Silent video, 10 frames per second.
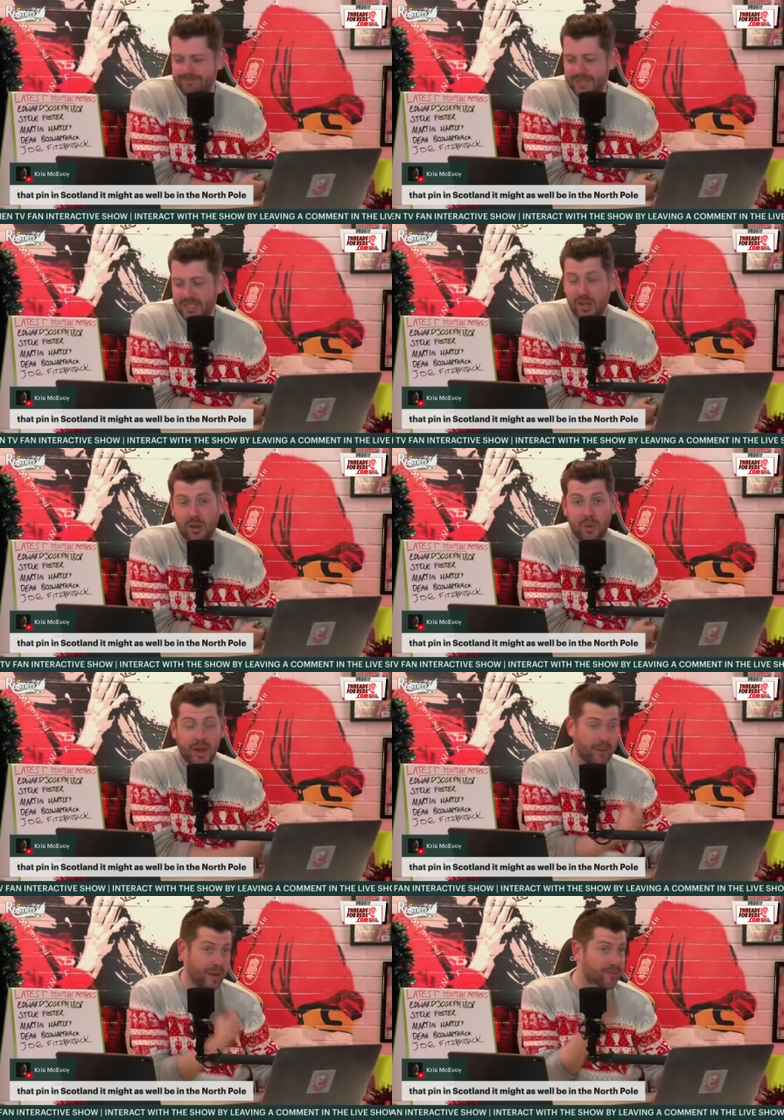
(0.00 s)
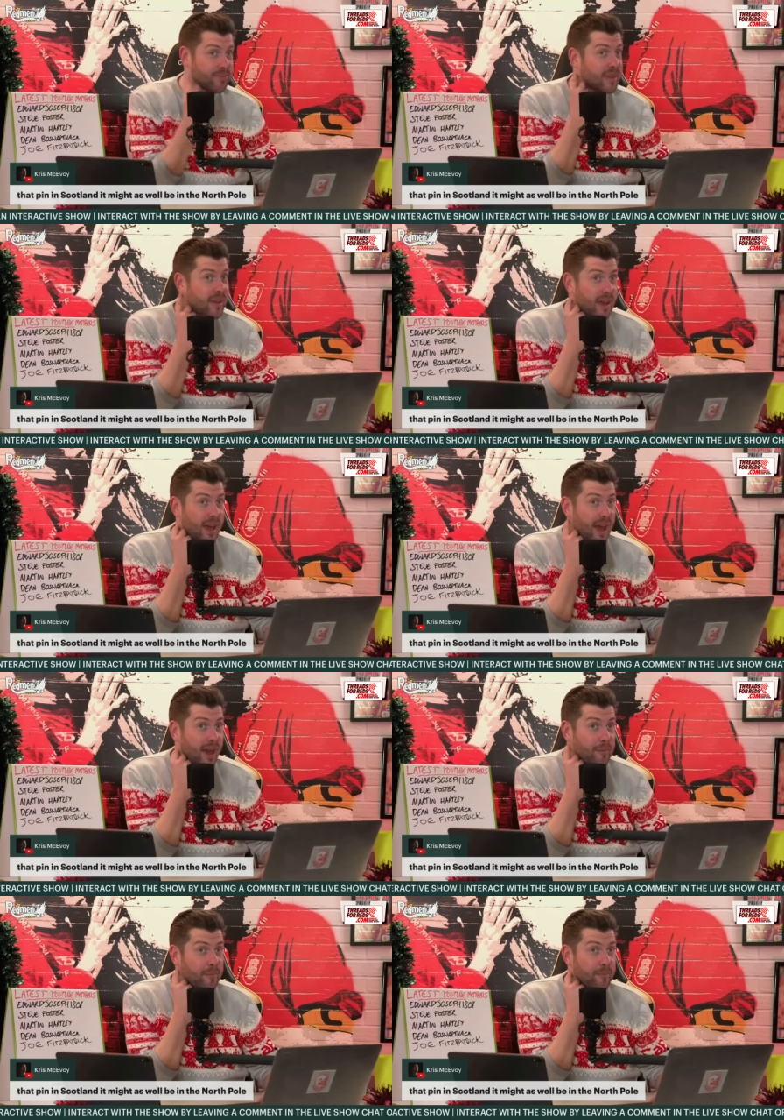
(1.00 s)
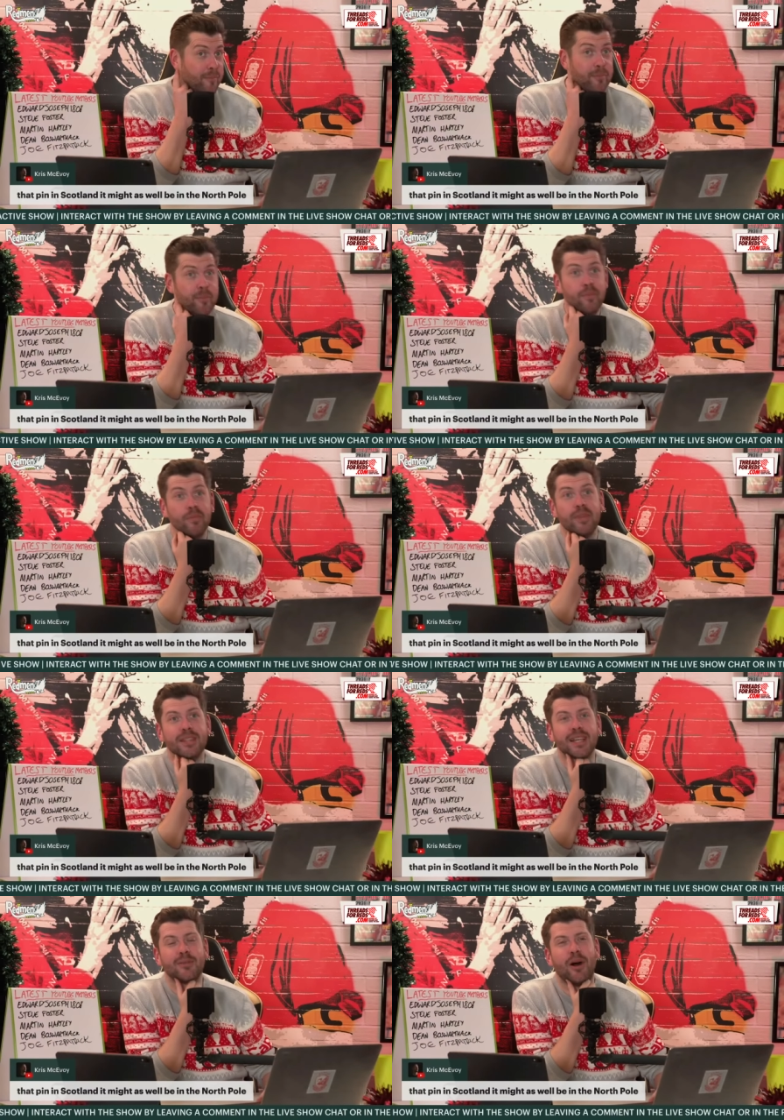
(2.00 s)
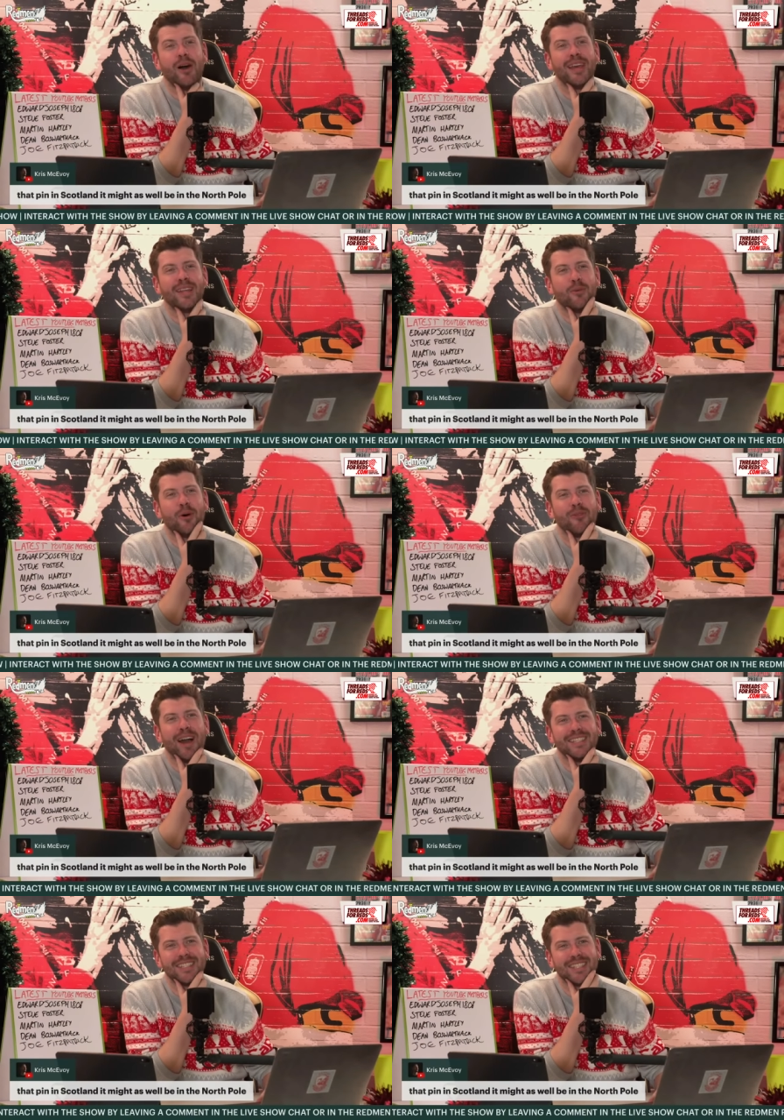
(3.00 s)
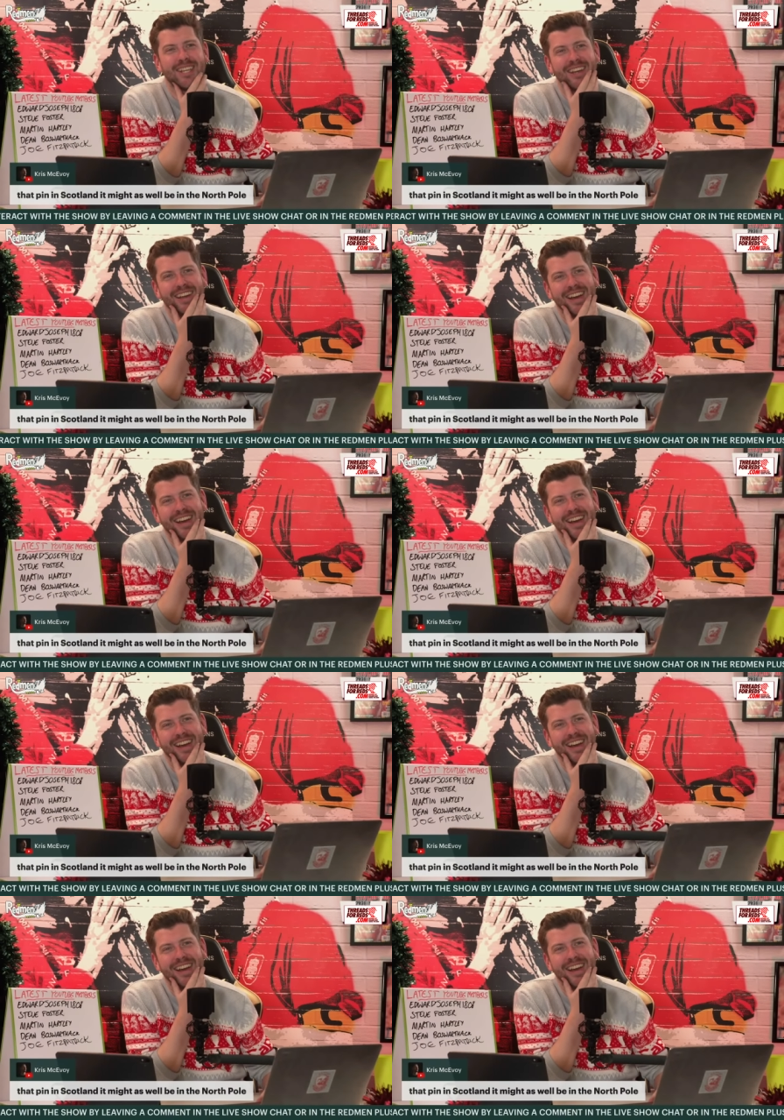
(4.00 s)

It's a long way away. Is that the one? Oh yeah, the one right at